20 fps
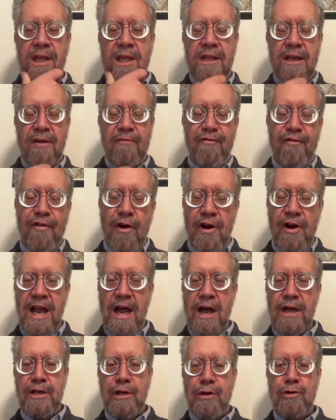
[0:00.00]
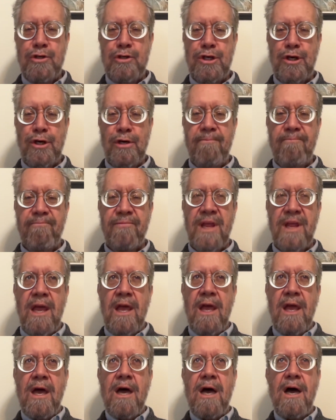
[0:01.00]
they're very unusual.
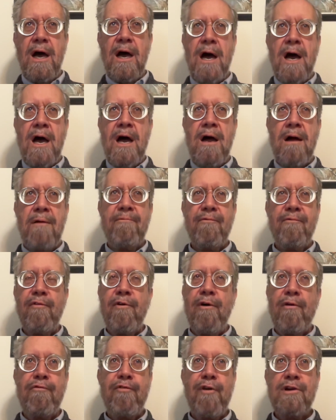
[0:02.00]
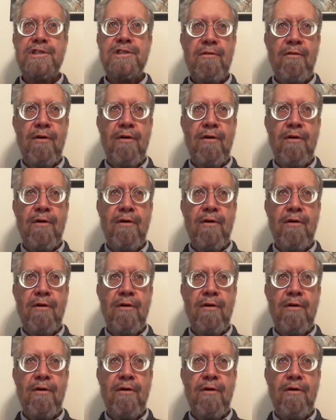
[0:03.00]
First of